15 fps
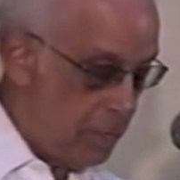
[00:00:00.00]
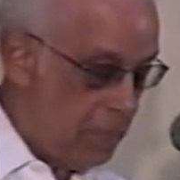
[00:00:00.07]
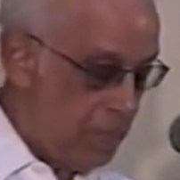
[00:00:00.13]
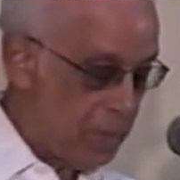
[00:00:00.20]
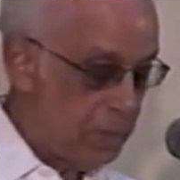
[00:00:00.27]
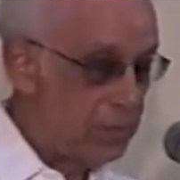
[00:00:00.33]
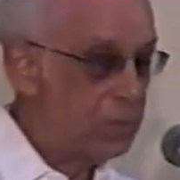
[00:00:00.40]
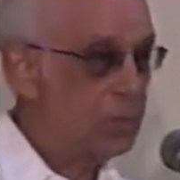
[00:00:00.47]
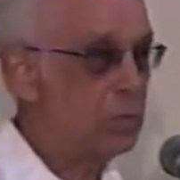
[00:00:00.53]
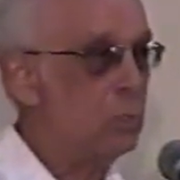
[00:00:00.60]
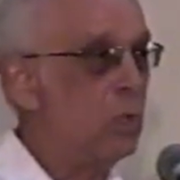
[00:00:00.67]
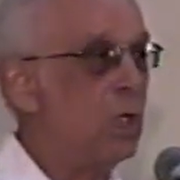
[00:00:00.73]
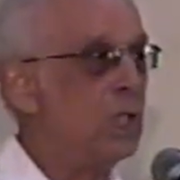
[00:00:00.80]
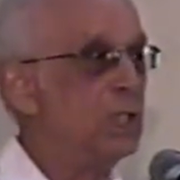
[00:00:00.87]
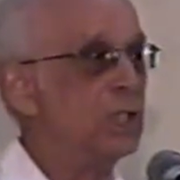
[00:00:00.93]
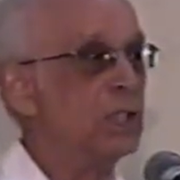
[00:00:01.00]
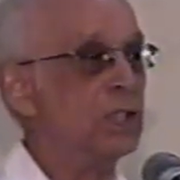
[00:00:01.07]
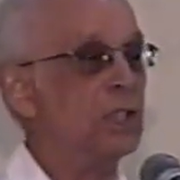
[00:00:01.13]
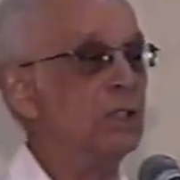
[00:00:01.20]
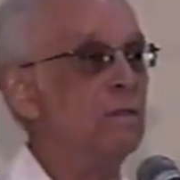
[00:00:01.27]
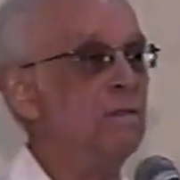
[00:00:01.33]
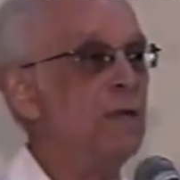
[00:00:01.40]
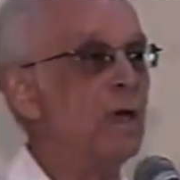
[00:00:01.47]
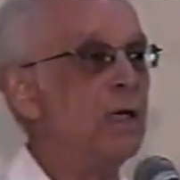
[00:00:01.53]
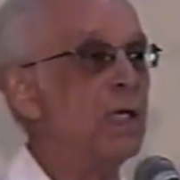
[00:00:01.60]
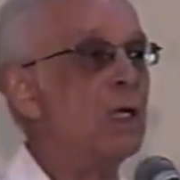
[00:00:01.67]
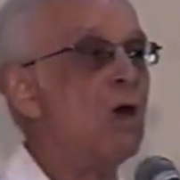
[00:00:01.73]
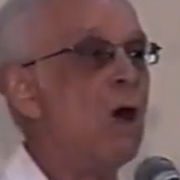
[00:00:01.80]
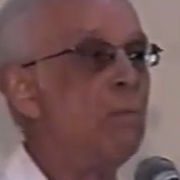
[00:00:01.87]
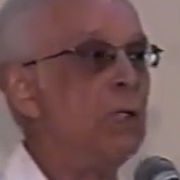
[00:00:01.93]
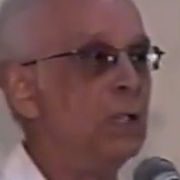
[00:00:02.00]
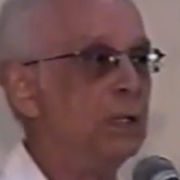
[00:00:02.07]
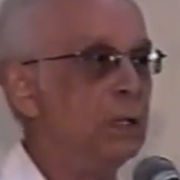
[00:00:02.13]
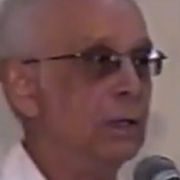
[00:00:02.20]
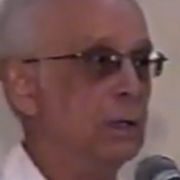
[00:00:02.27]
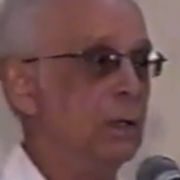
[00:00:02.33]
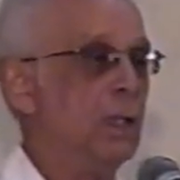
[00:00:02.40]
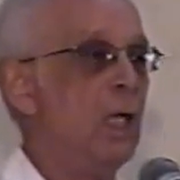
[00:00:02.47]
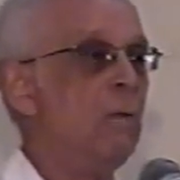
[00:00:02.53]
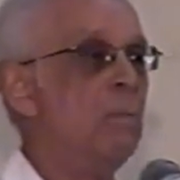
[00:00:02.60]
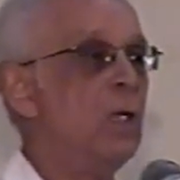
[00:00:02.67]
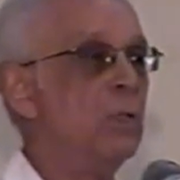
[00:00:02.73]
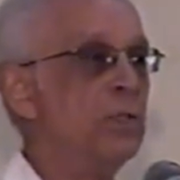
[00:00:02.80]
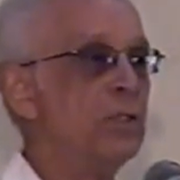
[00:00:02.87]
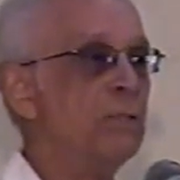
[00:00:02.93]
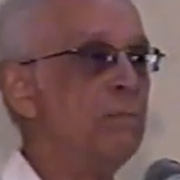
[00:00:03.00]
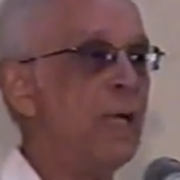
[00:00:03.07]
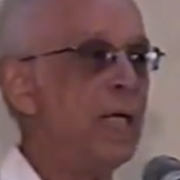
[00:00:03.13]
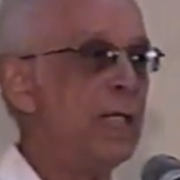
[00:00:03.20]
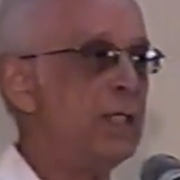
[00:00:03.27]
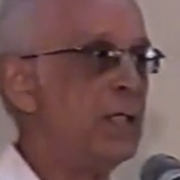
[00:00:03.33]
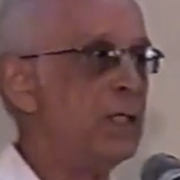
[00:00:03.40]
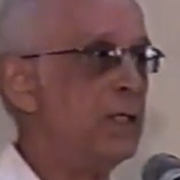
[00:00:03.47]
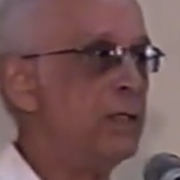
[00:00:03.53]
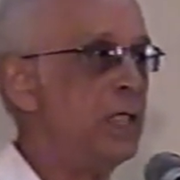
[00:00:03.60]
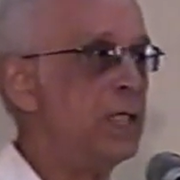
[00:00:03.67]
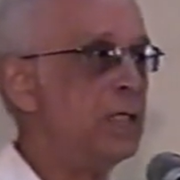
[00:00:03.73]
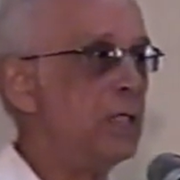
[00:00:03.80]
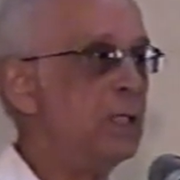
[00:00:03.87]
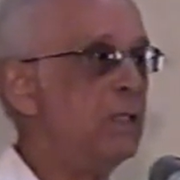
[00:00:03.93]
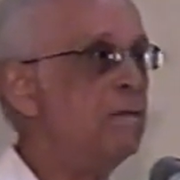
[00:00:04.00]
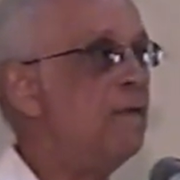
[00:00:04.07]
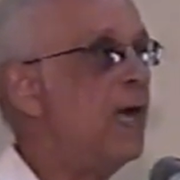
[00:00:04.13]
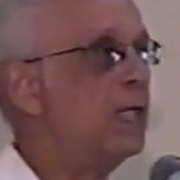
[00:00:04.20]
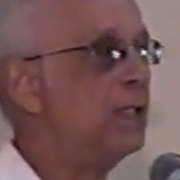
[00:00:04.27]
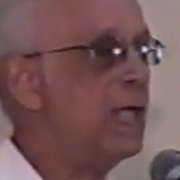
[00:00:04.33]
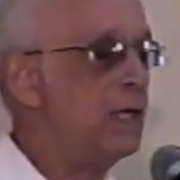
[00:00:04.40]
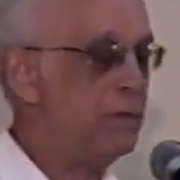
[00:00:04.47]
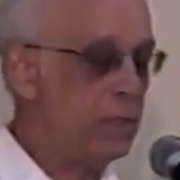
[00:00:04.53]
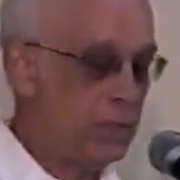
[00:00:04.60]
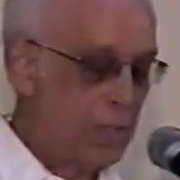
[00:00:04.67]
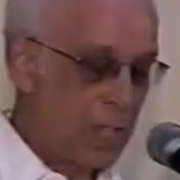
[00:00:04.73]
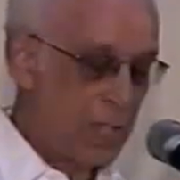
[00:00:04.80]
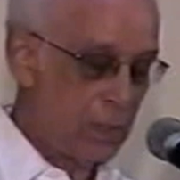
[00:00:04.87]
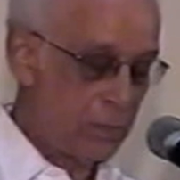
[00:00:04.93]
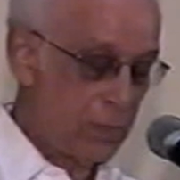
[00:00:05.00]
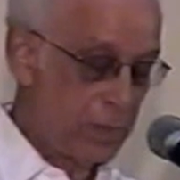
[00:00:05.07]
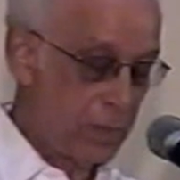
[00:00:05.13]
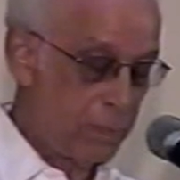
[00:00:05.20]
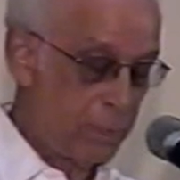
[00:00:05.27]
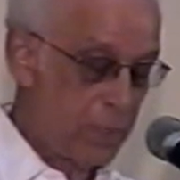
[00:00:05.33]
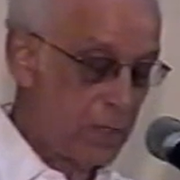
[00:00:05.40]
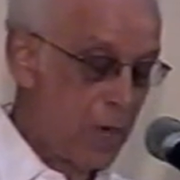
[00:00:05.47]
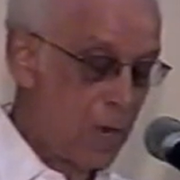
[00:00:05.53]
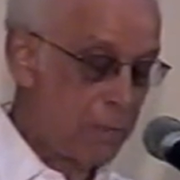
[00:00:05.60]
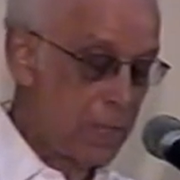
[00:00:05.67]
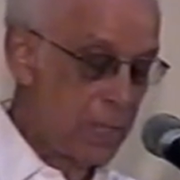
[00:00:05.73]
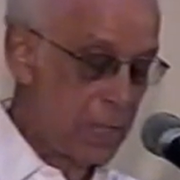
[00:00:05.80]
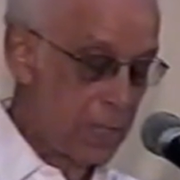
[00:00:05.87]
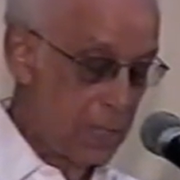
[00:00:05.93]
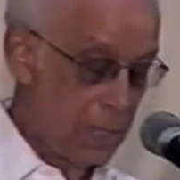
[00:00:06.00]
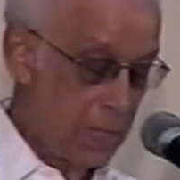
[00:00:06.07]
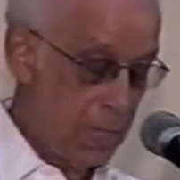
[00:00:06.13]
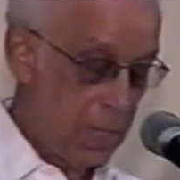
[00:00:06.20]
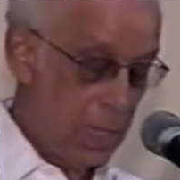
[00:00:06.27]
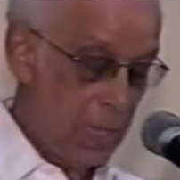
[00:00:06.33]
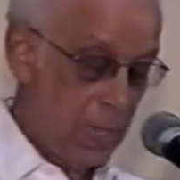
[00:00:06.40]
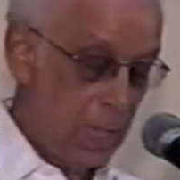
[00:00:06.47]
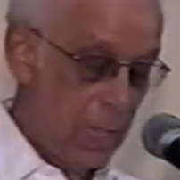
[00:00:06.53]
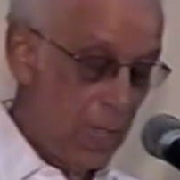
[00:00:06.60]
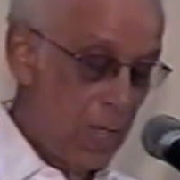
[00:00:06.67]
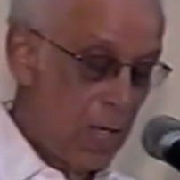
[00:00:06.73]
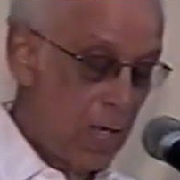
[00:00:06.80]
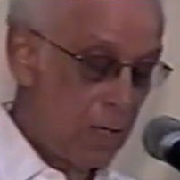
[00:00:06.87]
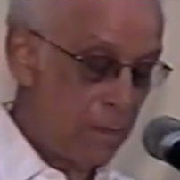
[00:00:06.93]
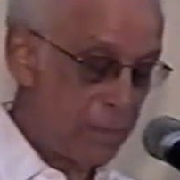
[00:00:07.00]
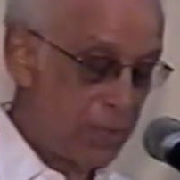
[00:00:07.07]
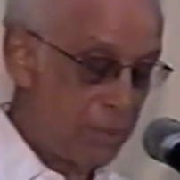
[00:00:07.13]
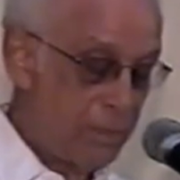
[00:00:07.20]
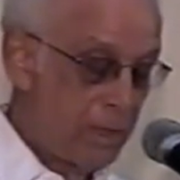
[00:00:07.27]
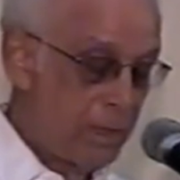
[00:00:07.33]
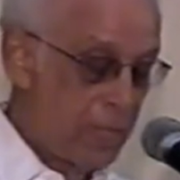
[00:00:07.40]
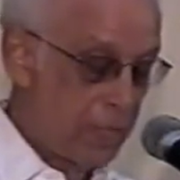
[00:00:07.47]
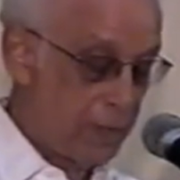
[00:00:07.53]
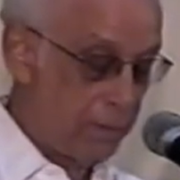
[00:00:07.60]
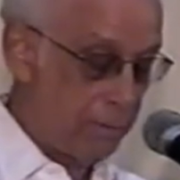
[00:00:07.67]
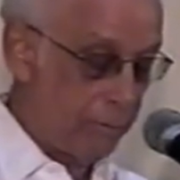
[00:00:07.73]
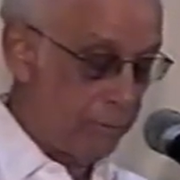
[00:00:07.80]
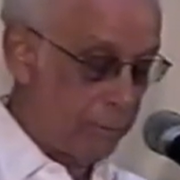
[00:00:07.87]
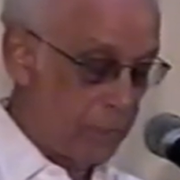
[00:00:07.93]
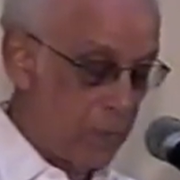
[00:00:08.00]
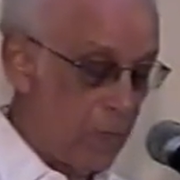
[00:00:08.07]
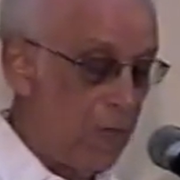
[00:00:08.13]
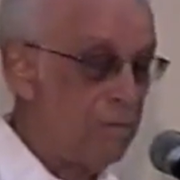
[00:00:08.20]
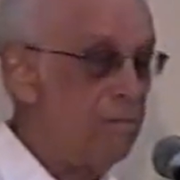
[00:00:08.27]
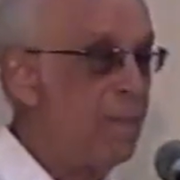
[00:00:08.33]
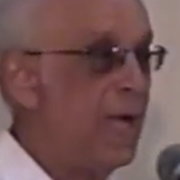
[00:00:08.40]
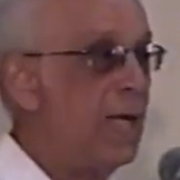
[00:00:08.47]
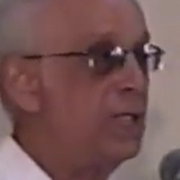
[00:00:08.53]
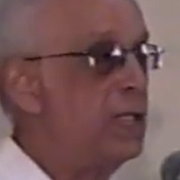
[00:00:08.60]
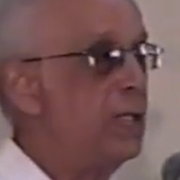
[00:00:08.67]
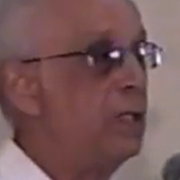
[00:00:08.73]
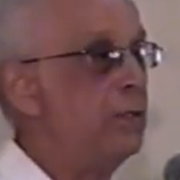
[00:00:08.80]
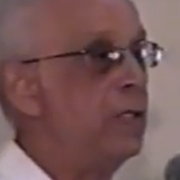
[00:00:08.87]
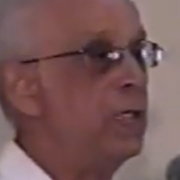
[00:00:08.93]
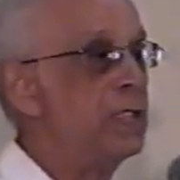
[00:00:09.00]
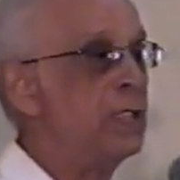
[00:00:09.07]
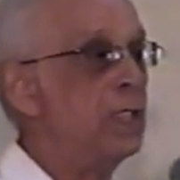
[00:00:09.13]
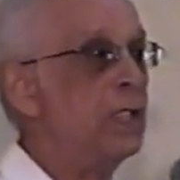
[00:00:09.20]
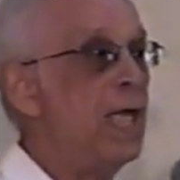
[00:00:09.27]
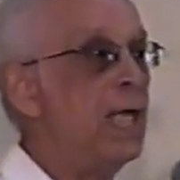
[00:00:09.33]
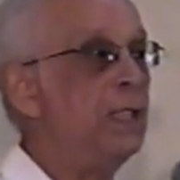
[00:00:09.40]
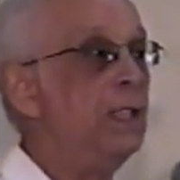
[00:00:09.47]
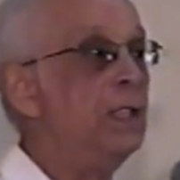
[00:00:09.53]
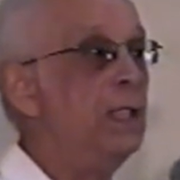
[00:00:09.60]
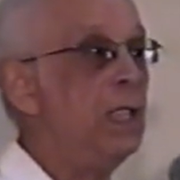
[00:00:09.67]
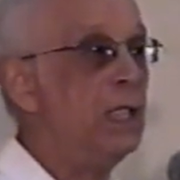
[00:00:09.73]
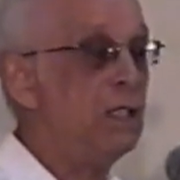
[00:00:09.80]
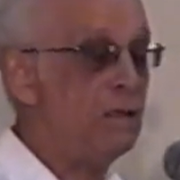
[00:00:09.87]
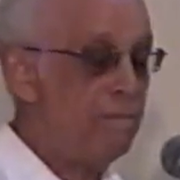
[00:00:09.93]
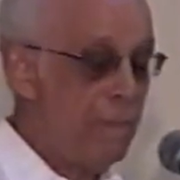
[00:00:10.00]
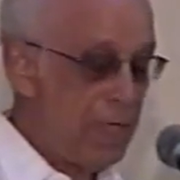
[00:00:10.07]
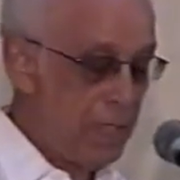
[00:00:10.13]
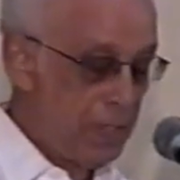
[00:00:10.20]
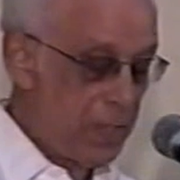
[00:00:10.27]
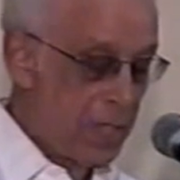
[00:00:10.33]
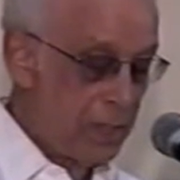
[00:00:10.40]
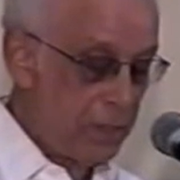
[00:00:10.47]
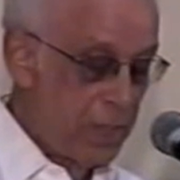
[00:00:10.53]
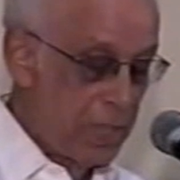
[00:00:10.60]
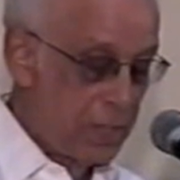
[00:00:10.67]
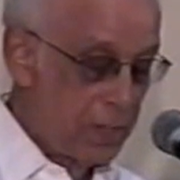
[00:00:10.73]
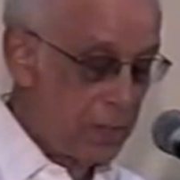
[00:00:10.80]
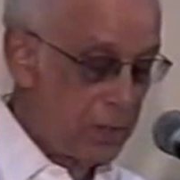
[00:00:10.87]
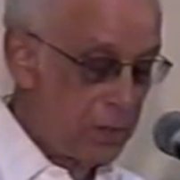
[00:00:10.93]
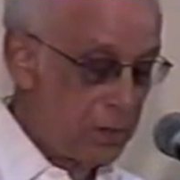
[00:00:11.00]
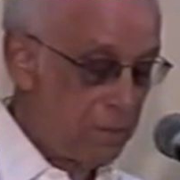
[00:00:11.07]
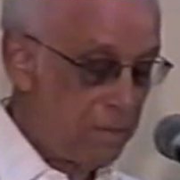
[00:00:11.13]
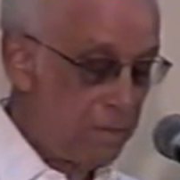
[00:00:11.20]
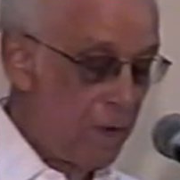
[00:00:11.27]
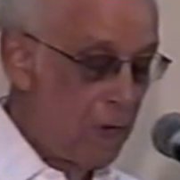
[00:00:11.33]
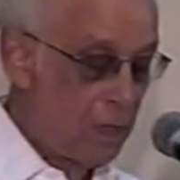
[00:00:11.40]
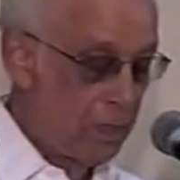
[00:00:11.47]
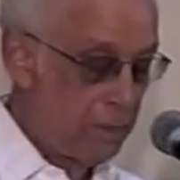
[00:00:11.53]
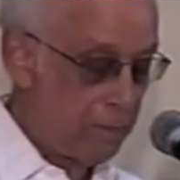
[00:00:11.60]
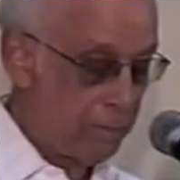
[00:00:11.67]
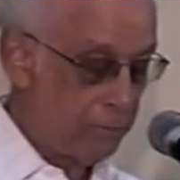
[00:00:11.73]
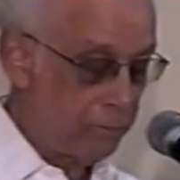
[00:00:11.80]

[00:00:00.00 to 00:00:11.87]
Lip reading: This was very common amongst my generation. In fact, I would say it was the predominant spirit of my generation and indeed of many generations to follow.